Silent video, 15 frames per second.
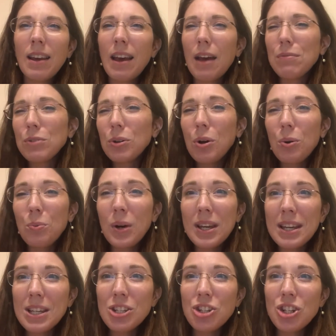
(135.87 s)
After all, what
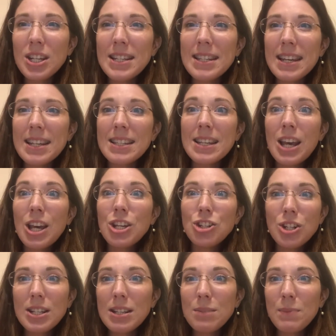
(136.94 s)
is Jesus?
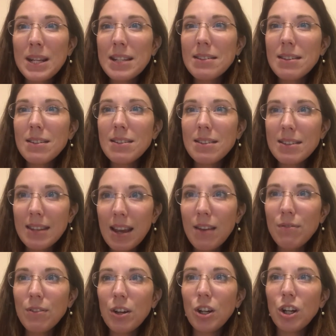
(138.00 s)
Jesus means
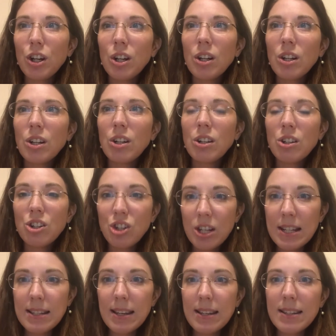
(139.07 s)
Savior.
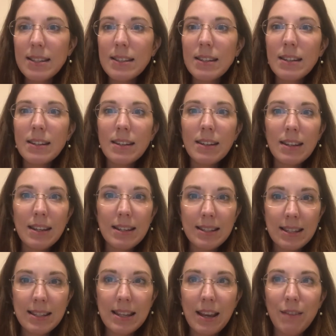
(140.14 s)
Jesus is
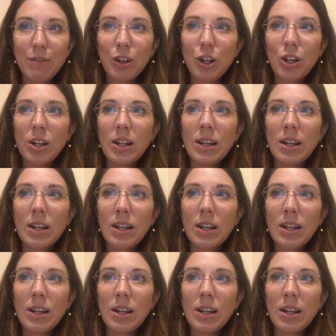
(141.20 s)
the Savior.